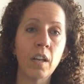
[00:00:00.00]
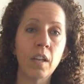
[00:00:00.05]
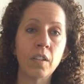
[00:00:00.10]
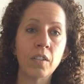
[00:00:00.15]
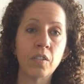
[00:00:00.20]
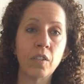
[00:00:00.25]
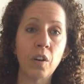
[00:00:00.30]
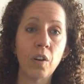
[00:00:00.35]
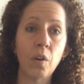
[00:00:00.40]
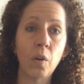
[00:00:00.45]

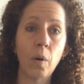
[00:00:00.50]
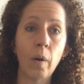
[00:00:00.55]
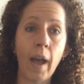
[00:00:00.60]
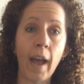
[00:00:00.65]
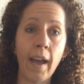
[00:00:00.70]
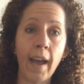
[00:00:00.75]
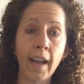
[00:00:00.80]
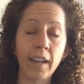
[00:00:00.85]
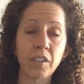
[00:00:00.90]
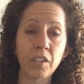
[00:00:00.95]
So
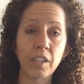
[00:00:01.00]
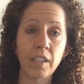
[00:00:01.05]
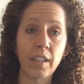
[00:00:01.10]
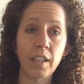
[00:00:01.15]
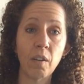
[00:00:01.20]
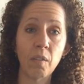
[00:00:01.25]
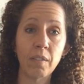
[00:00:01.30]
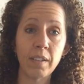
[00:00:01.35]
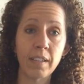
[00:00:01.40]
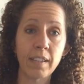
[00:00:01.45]
actually
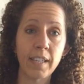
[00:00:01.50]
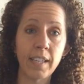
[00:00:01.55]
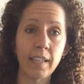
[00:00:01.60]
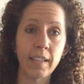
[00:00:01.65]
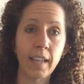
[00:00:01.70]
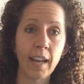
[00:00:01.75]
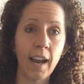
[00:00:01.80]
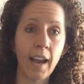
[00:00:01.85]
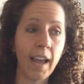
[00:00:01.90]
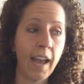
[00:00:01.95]
the only thing
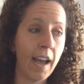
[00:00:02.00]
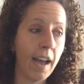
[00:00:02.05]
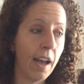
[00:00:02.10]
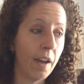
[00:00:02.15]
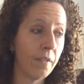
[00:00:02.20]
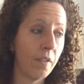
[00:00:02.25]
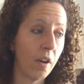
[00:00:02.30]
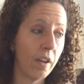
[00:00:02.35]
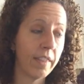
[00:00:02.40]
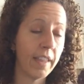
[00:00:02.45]
that I
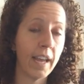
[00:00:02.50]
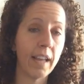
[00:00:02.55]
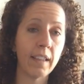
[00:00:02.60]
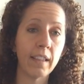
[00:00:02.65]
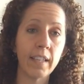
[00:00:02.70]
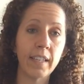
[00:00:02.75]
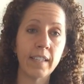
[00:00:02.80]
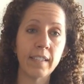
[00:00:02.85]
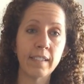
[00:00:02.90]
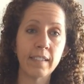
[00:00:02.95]
have on that
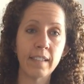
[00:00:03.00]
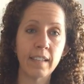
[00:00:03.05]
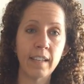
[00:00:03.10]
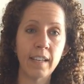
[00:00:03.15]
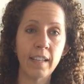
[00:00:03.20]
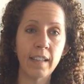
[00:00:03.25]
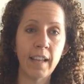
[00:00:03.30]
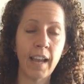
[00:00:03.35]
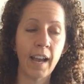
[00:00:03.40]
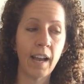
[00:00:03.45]
list in the